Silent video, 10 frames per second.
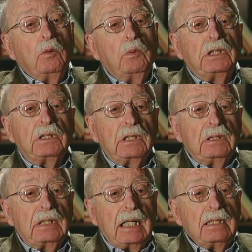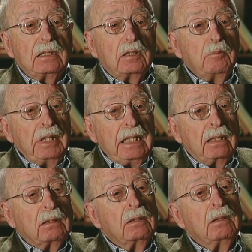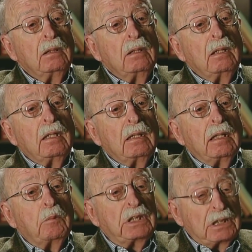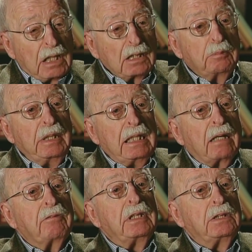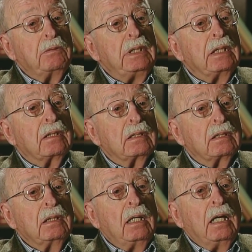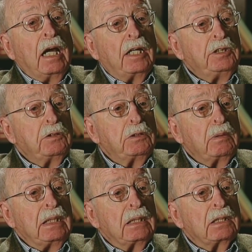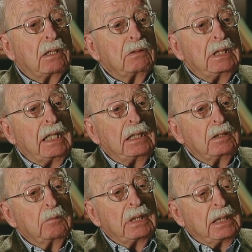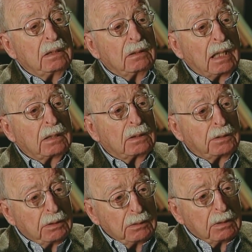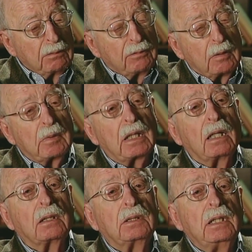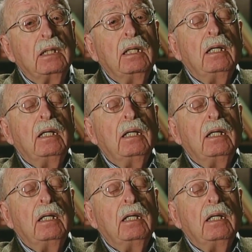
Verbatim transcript: which tends to meet which does meet every two years, and usually in association with the International Union of Pharmacology,